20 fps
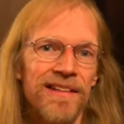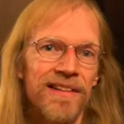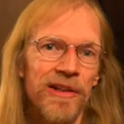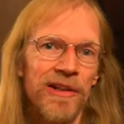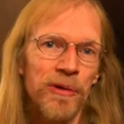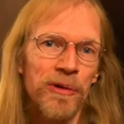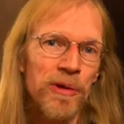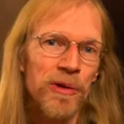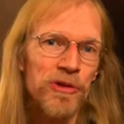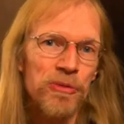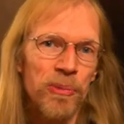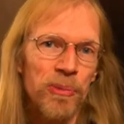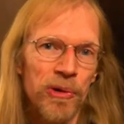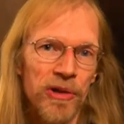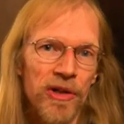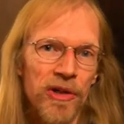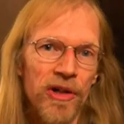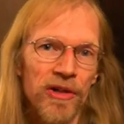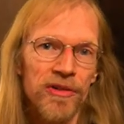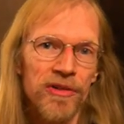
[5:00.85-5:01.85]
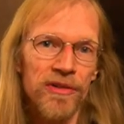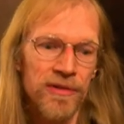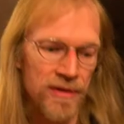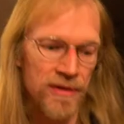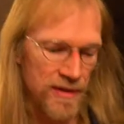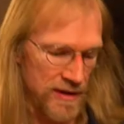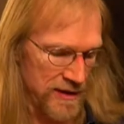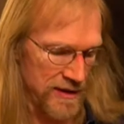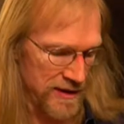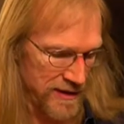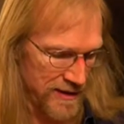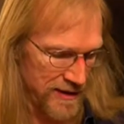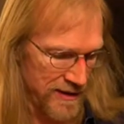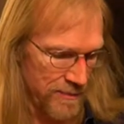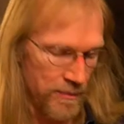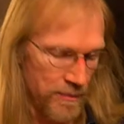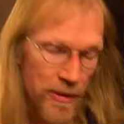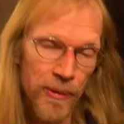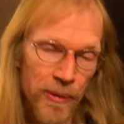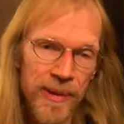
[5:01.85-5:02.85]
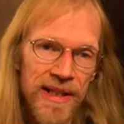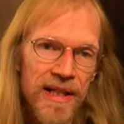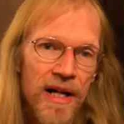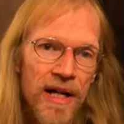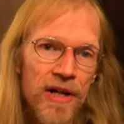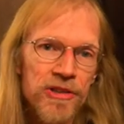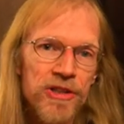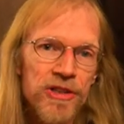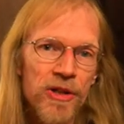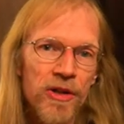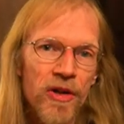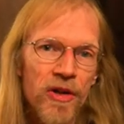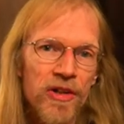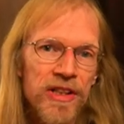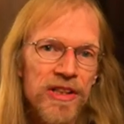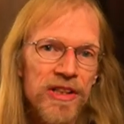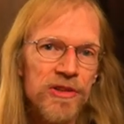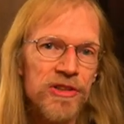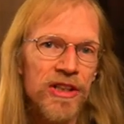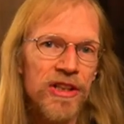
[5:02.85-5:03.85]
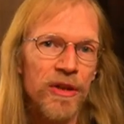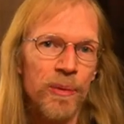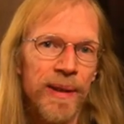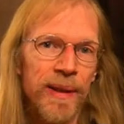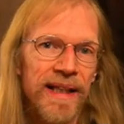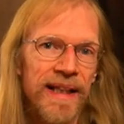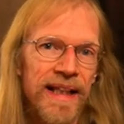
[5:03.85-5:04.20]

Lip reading: the gross Bordone. But with an alto Gurdy, usually we